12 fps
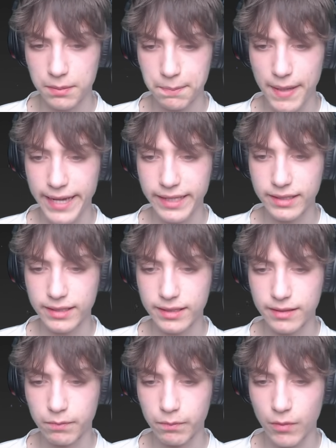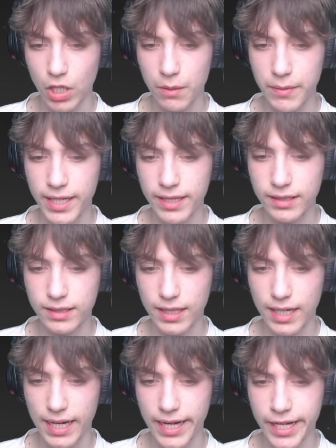Specs are mid
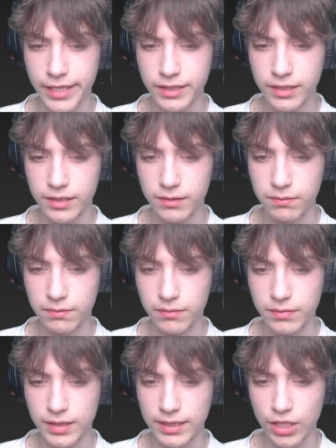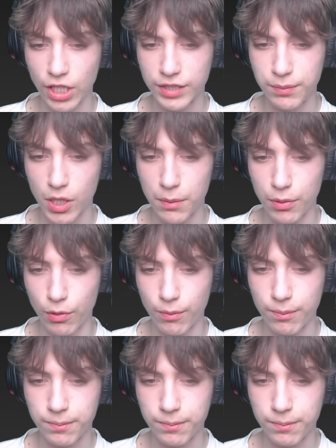and the star is purple.